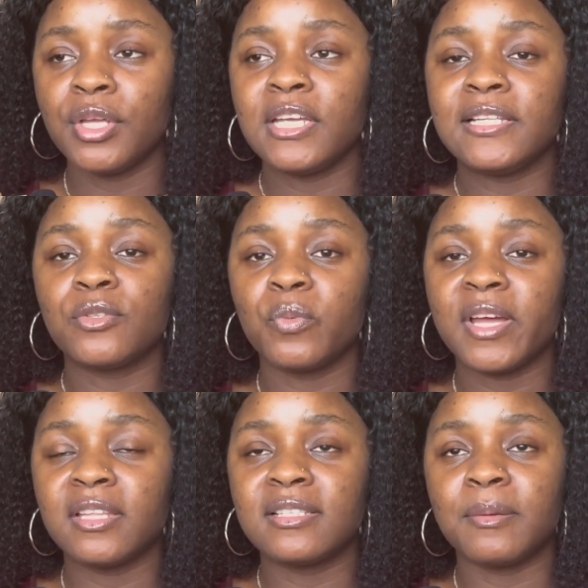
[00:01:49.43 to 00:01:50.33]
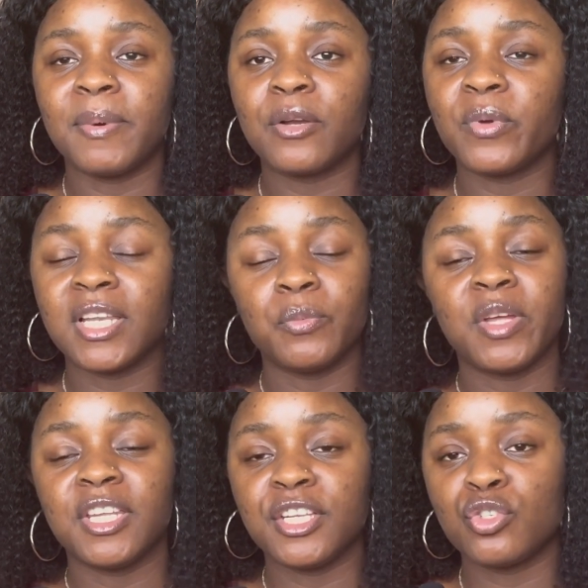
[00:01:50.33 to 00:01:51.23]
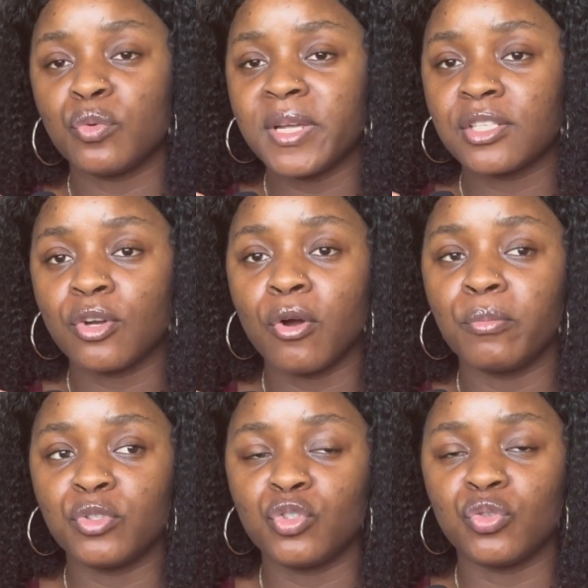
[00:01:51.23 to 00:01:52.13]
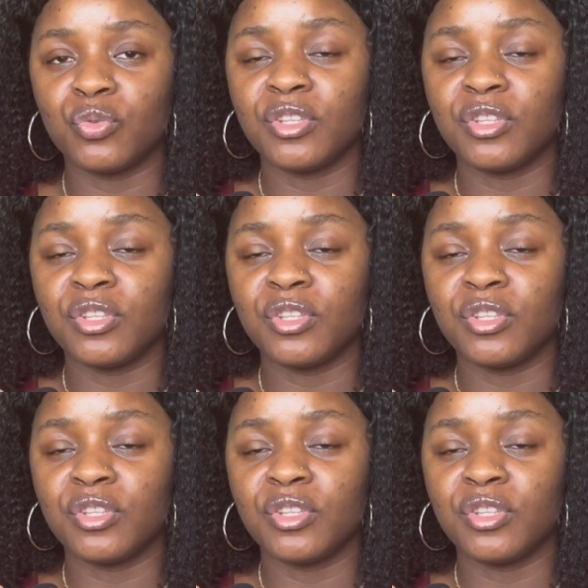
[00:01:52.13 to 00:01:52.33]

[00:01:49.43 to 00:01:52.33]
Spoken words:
it's the part where when the instruments come to